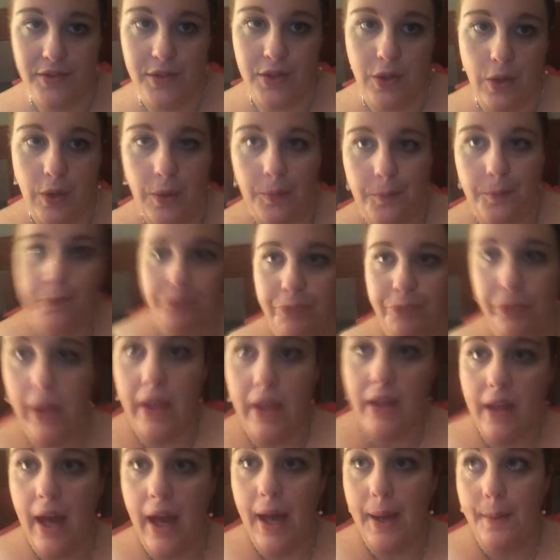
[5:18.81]
So,
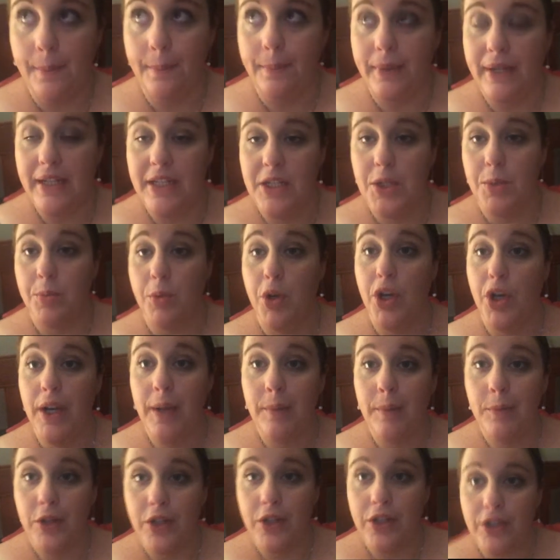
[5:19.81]
but tomorrow
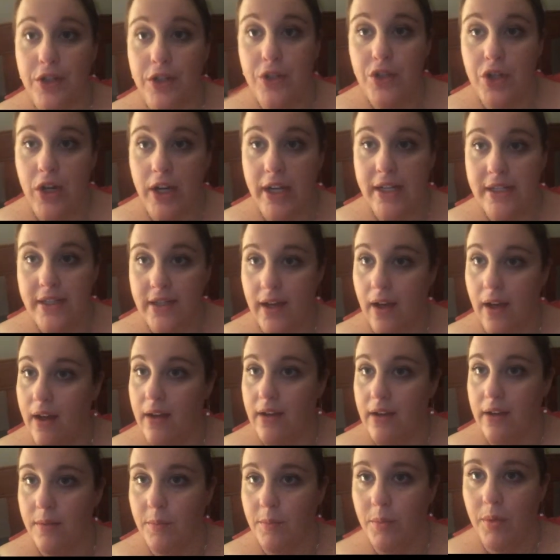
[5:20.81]
I'm going to try
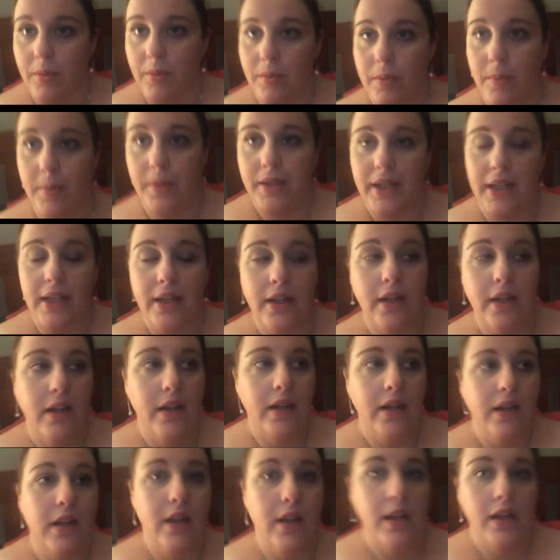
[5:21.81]
Target probably.
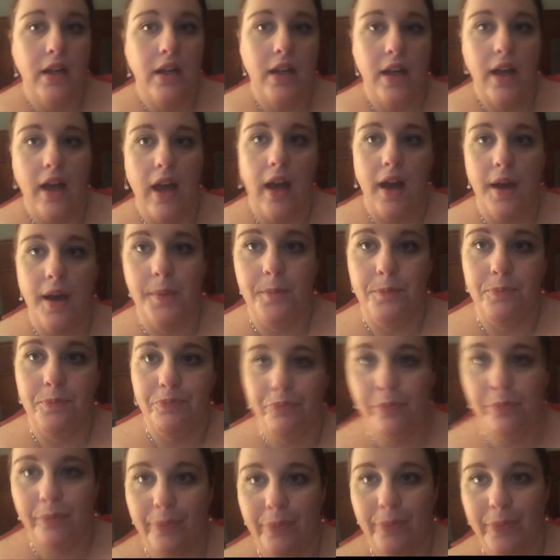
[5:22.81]

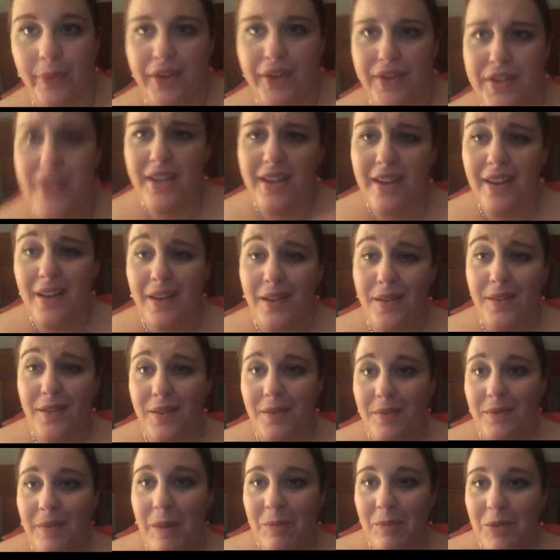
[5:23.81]
So
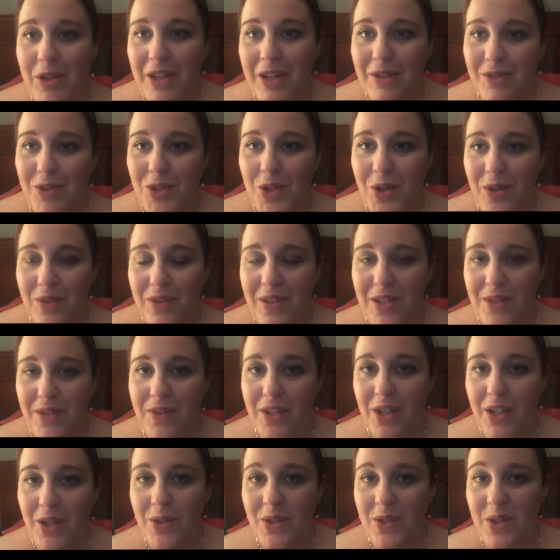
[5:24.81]
yeah, I'm not even sure if this
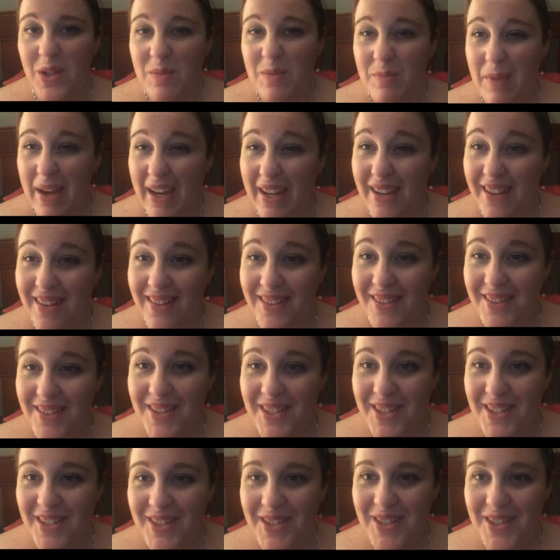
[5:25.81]
video is going to make it
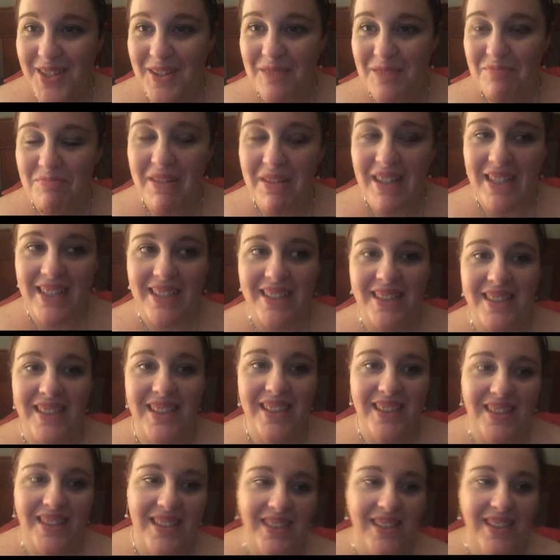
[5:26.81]
onto YouTube, but
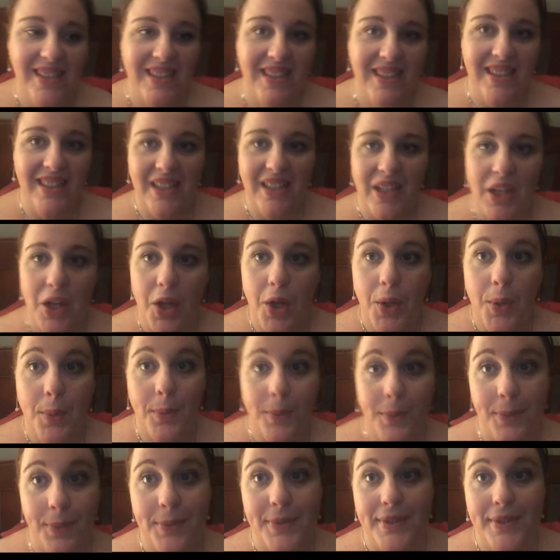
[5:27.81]

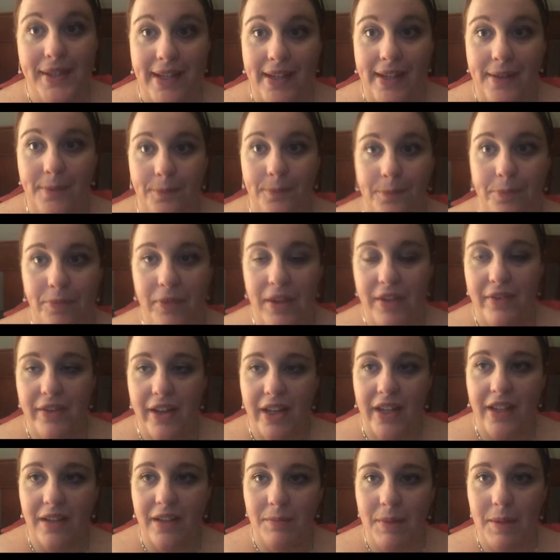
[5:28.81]
we'll see if
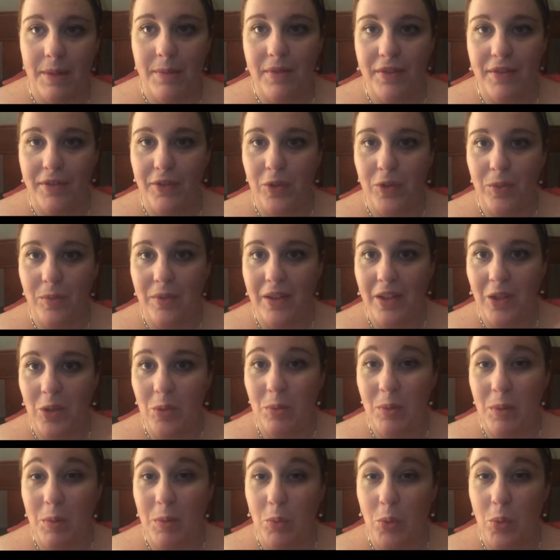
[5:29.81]
I can maybe film a
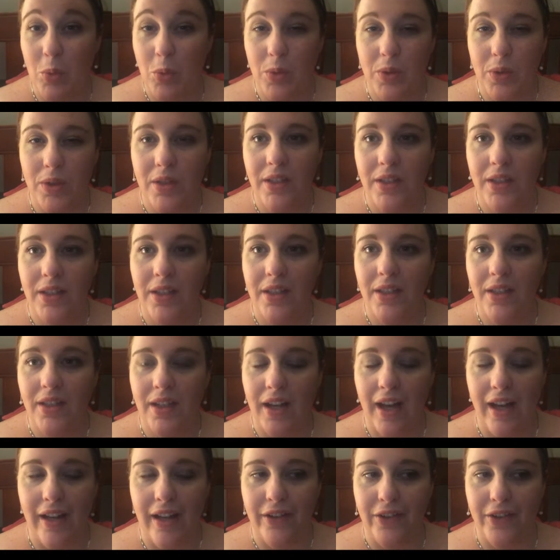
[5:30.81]
little bit more.
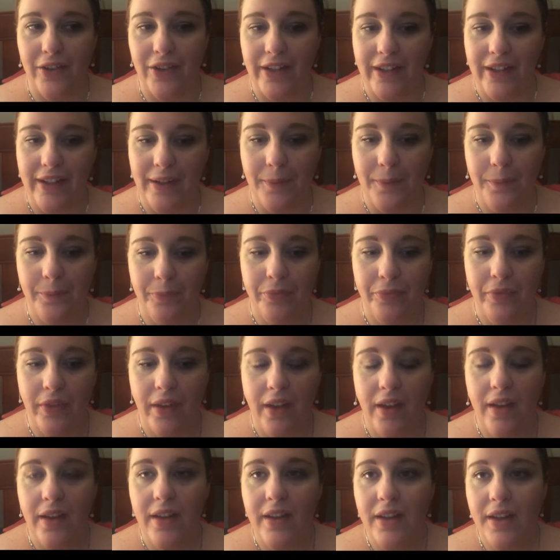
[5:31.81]
I don't know yet.
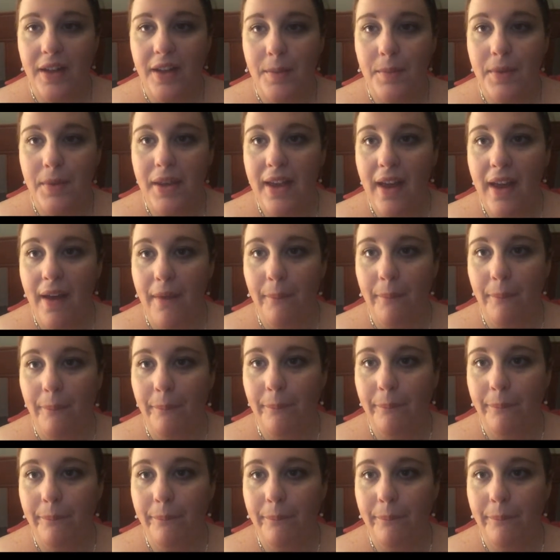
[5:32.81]
But yeah.